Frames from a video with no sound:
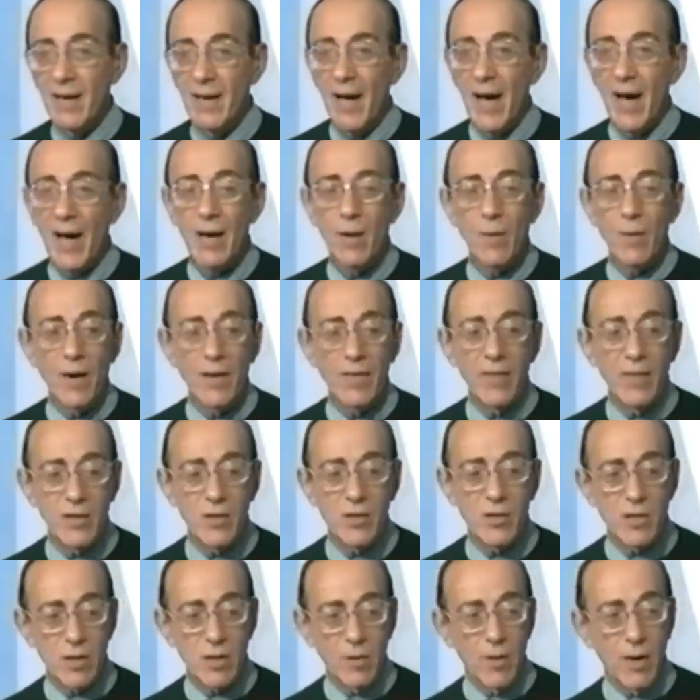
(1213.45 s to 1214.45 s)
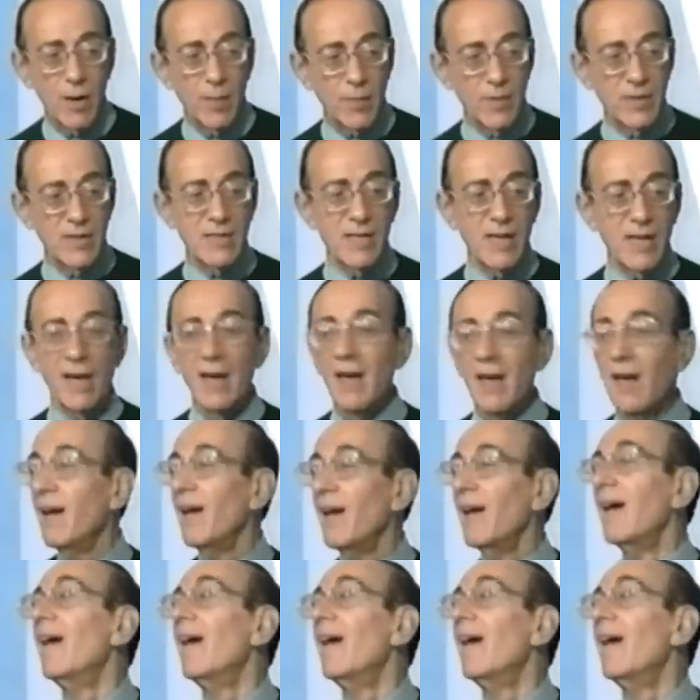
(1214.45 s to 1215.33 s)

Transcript: And how do I then show up and say,